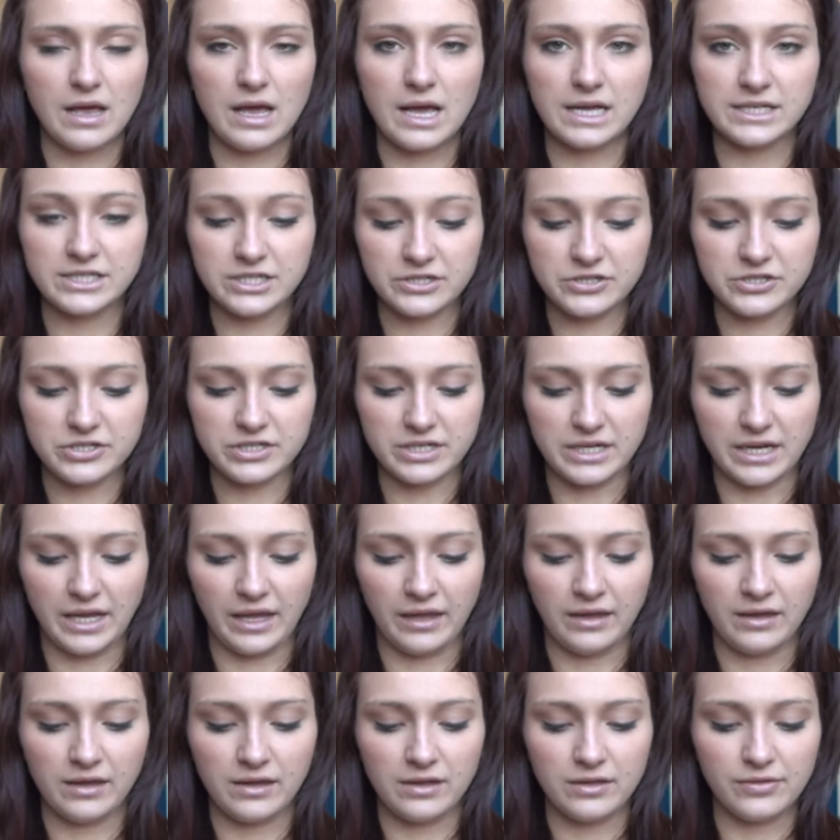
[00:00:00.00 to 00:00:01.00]
Additionally,
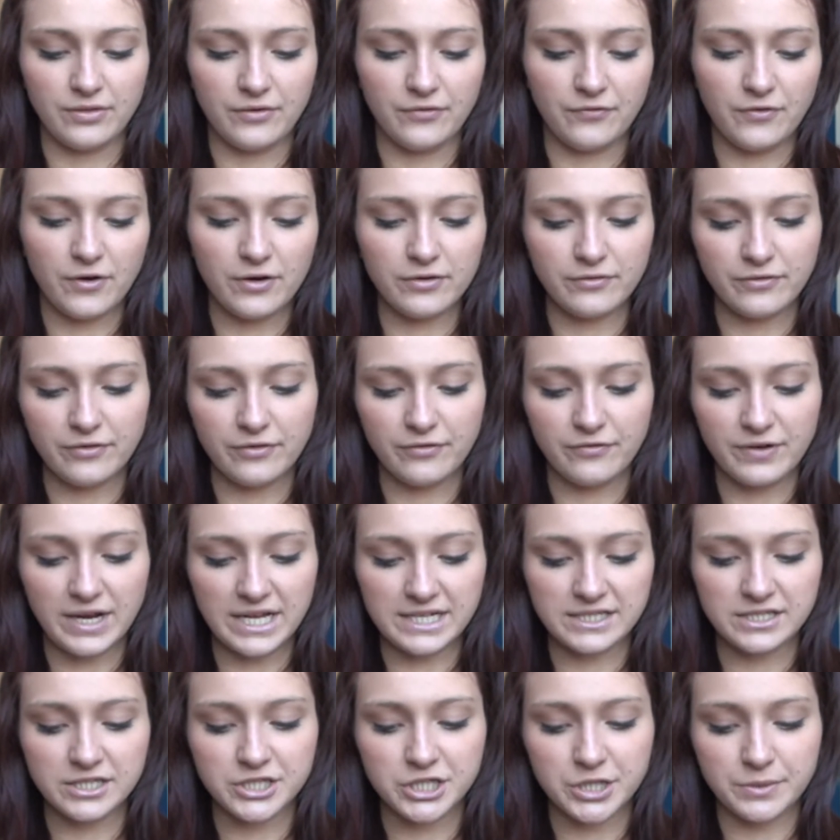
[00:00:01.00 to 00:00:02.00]
the font
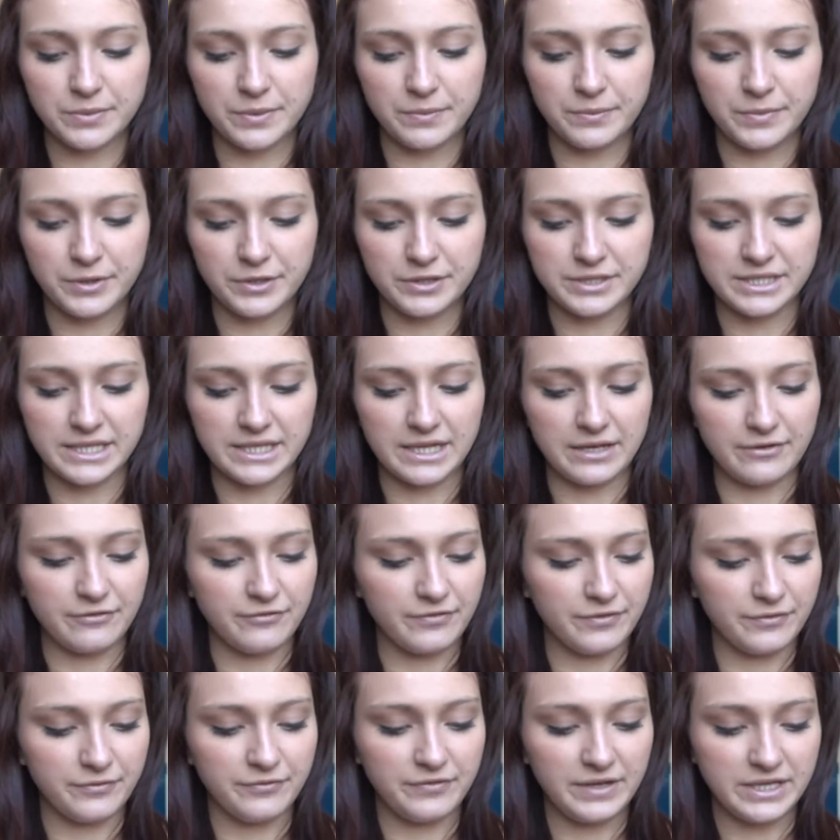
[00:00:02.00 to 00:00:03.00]
reflects the type of music that
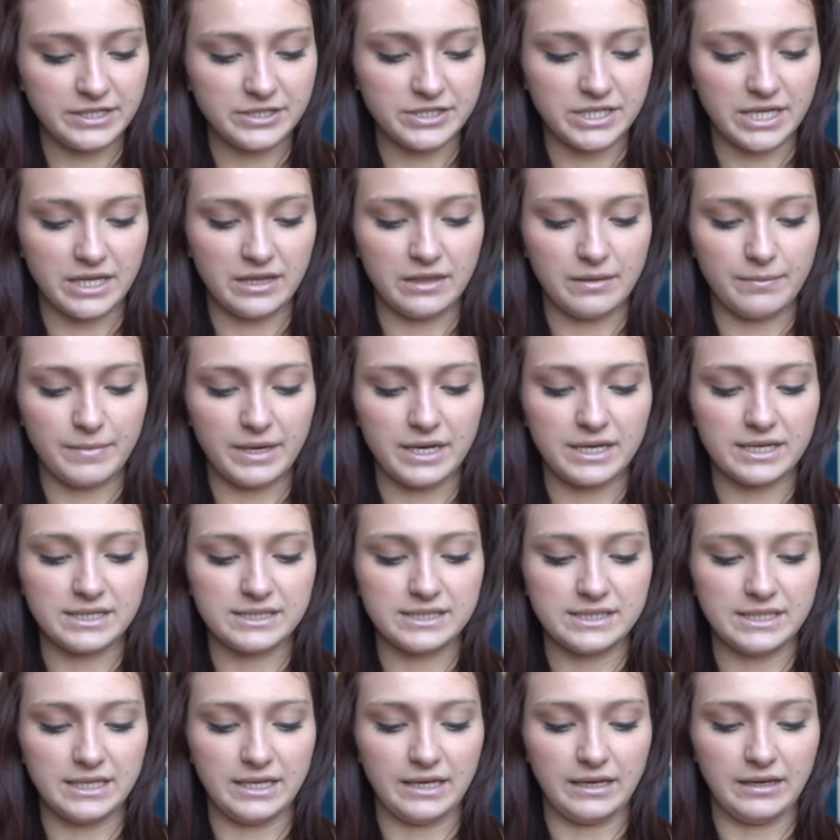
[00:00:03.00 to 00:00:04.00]
will feature in the
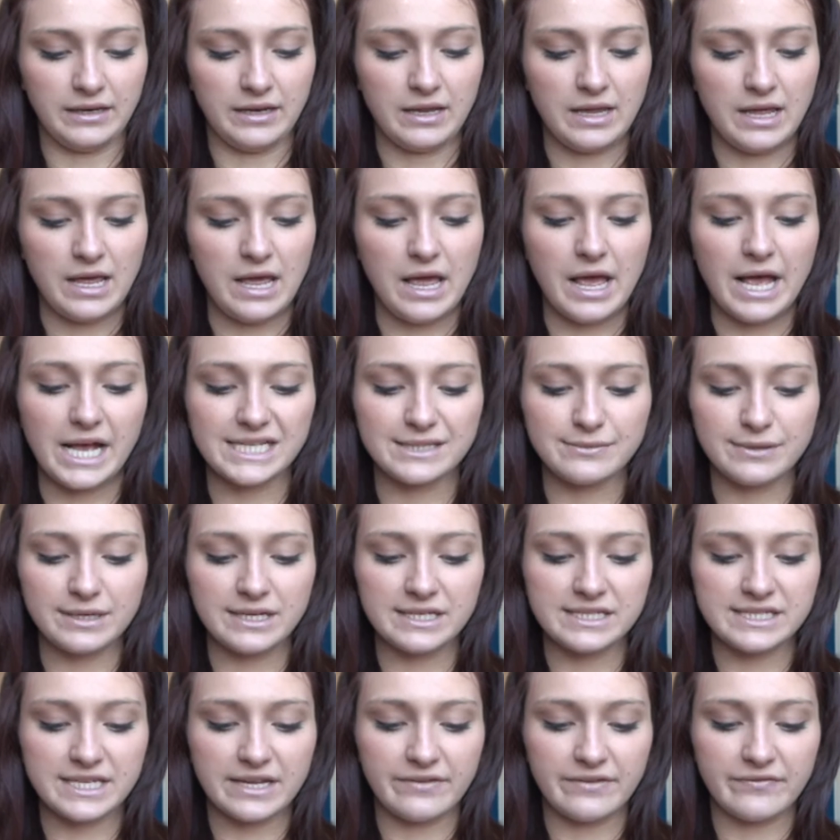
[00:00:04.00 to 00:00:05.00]
magazine, as well
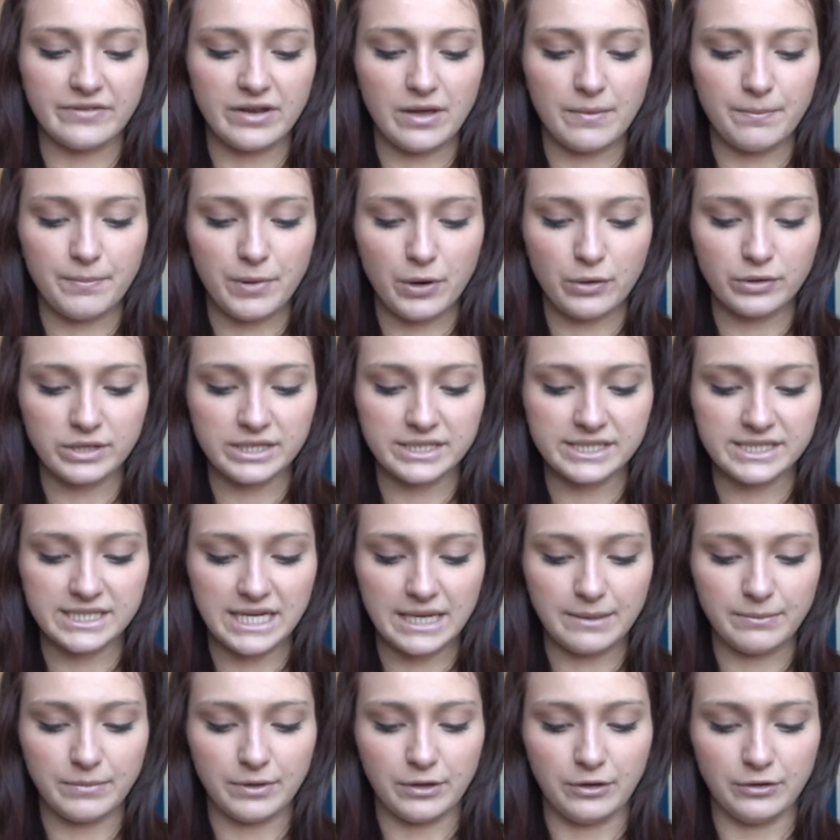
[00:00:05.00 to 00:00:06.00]
as giving it a bolder
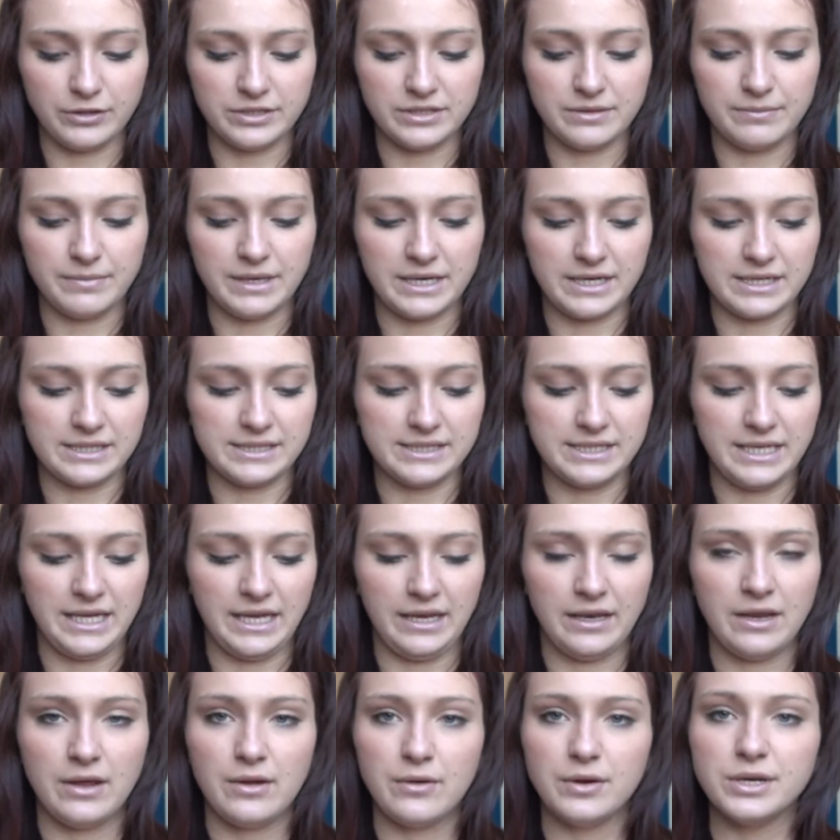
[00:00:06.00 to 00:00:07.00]
statement look to the
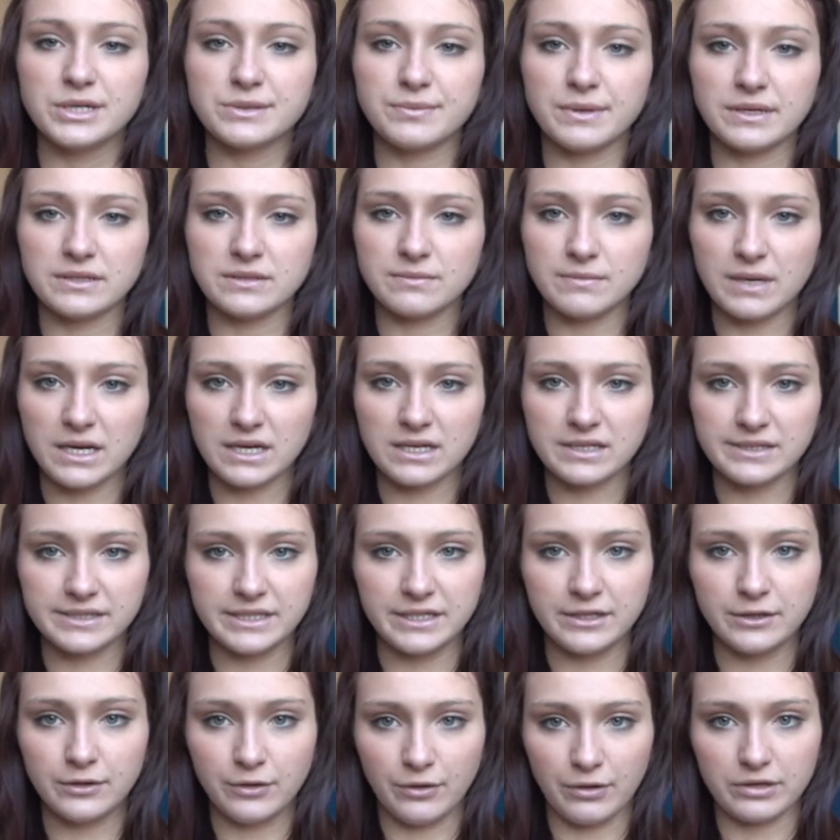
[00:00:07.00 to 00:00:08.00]
magazine, which makes the
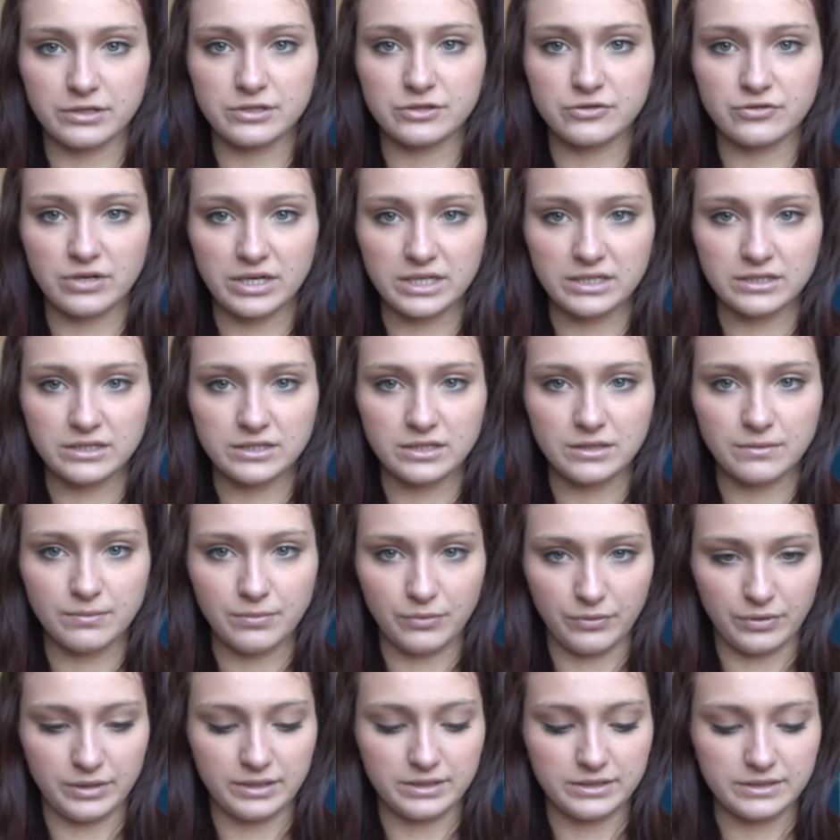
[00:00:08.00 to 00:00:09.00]
magazine look straight to the
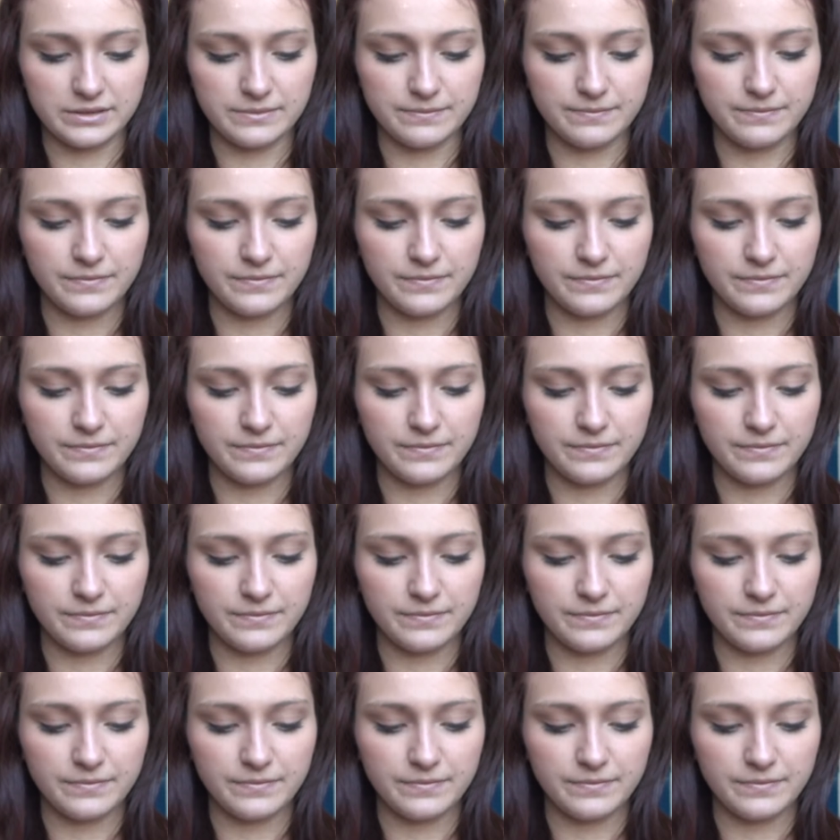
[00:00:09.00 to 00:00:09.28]
point.